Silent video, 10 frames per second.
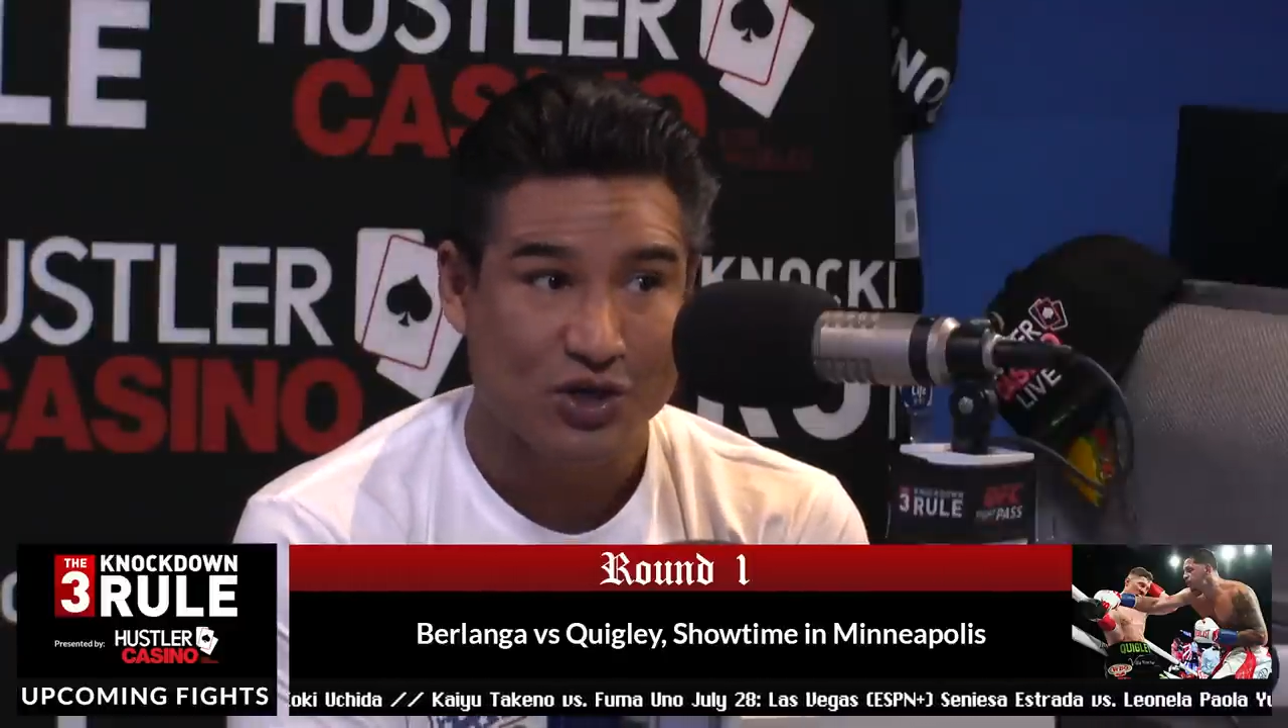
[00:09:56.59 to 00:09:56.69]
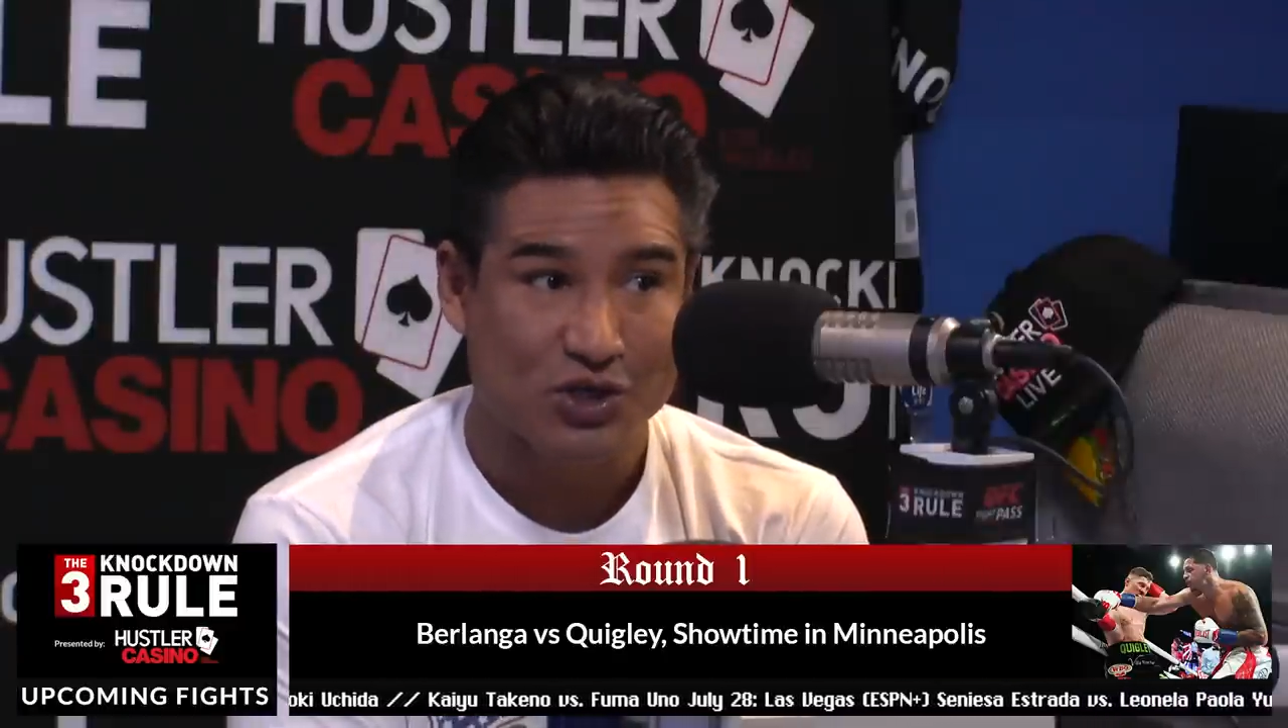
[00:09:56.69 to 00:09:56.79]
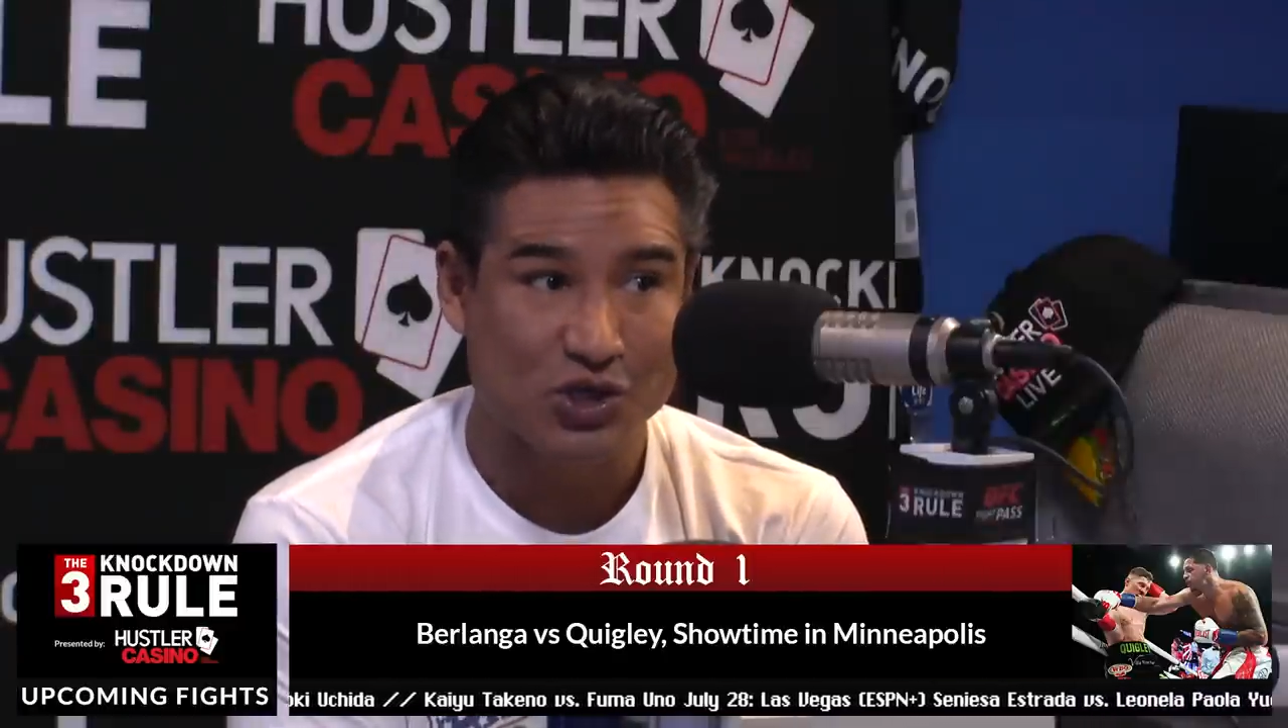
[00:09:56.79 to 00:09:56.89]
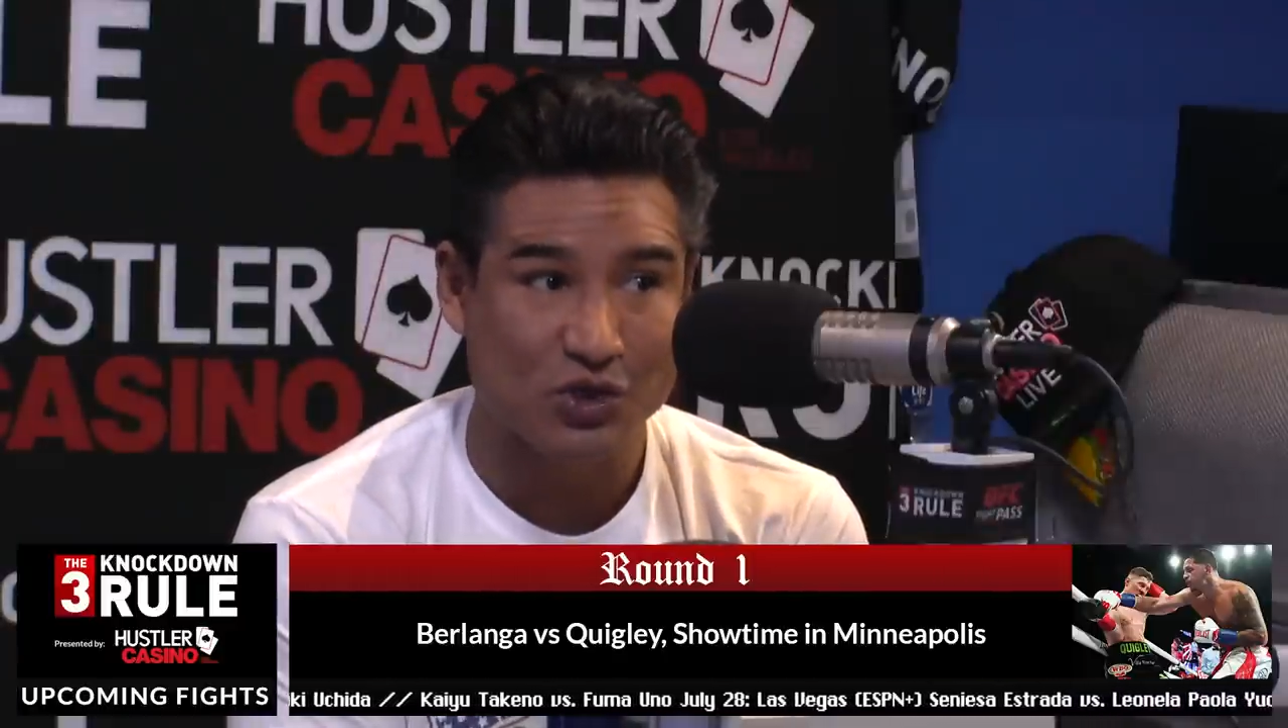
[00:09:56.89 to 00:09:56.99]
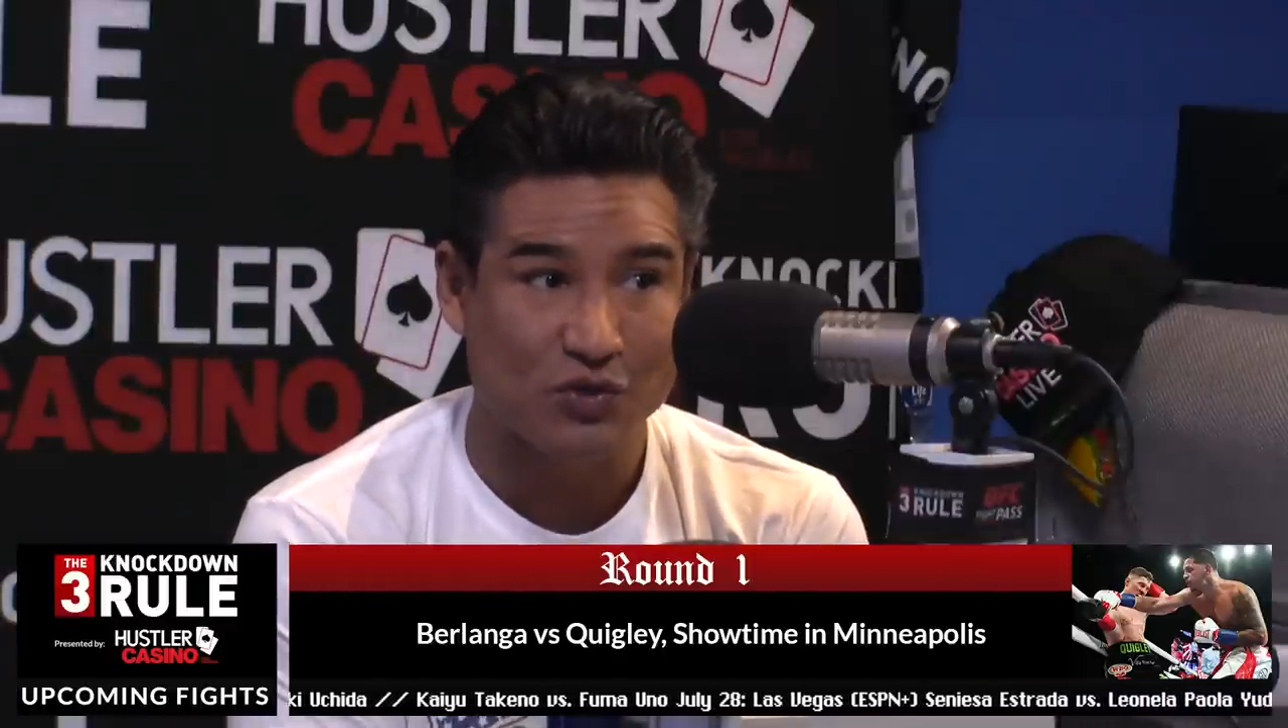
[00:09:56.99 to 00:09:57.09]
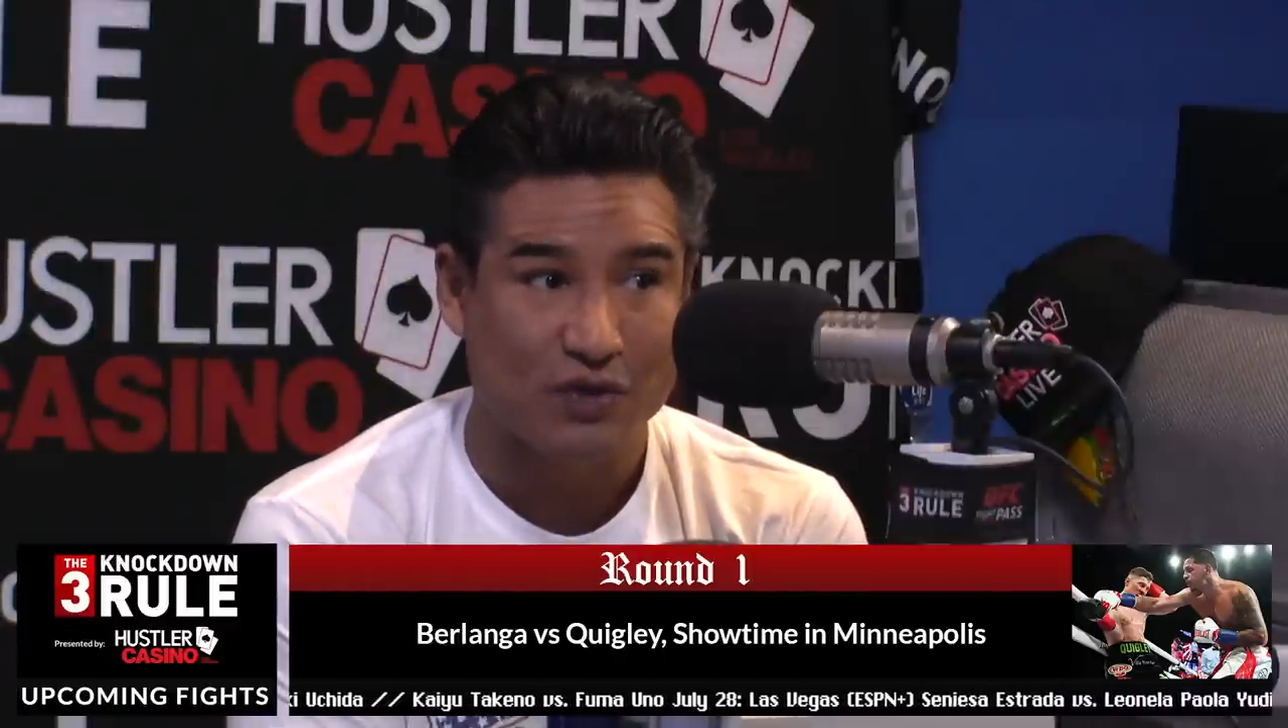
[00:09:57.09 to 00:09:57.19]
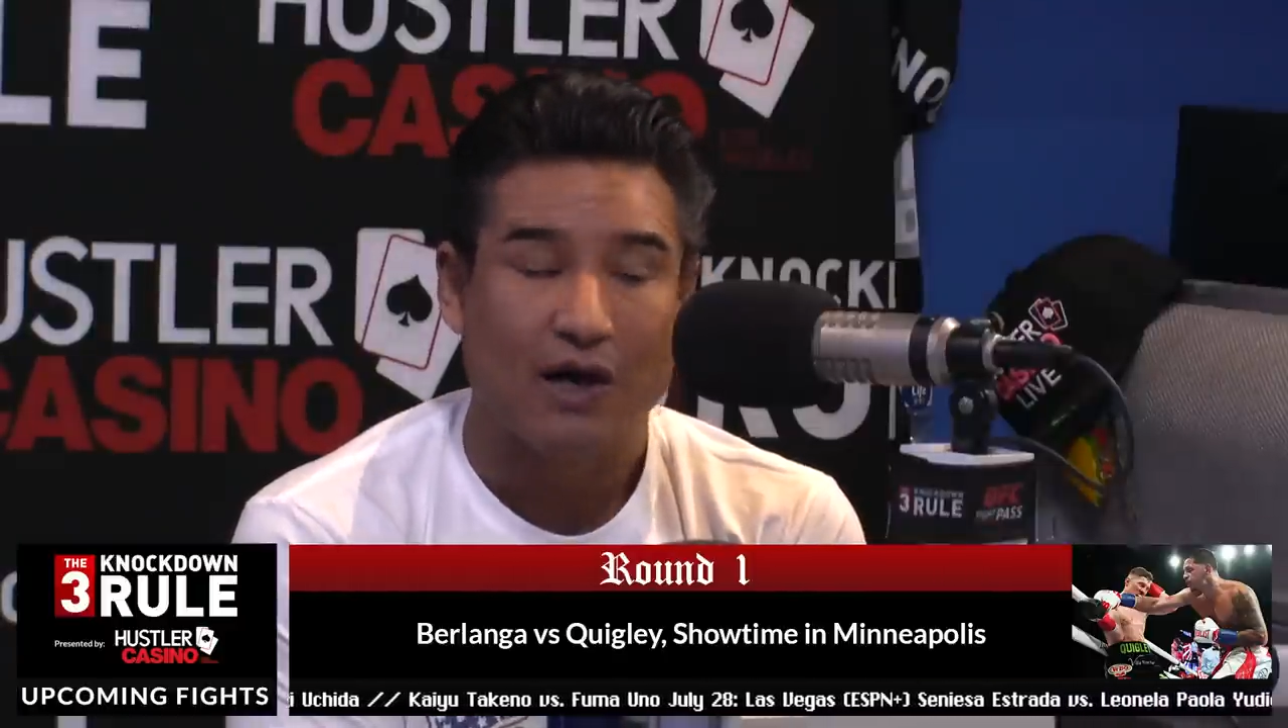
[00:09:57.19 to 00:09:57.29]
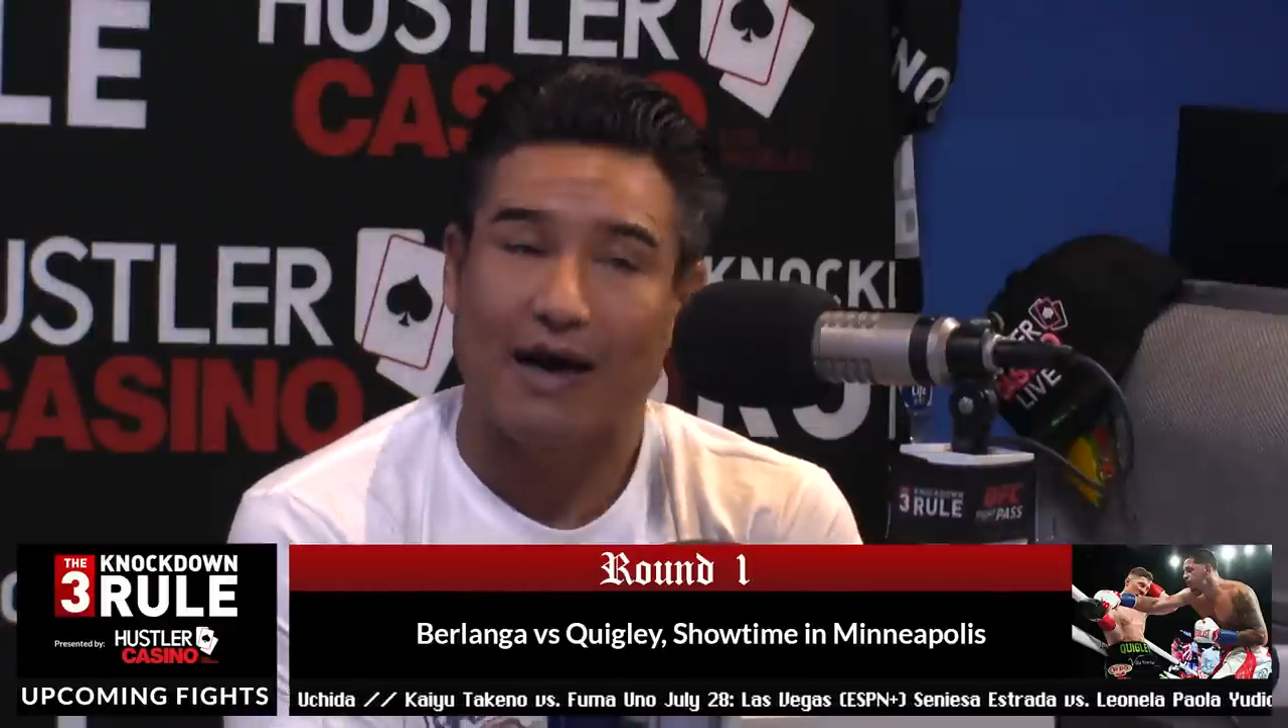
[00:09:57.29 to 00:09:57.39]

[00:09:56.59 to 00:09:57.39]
too.